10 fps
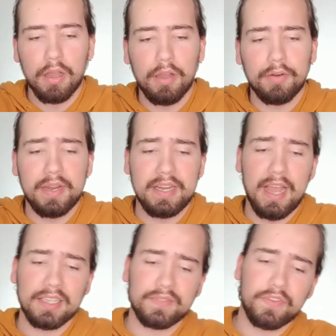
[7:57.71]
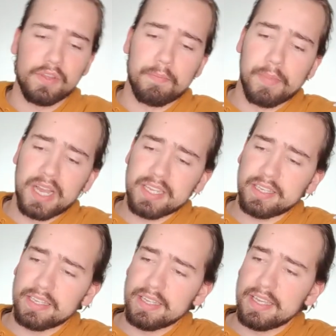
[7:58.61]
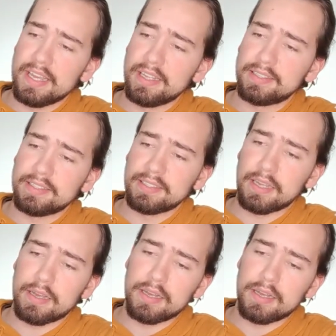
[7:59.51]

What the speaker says: Alright, as for the mic, it's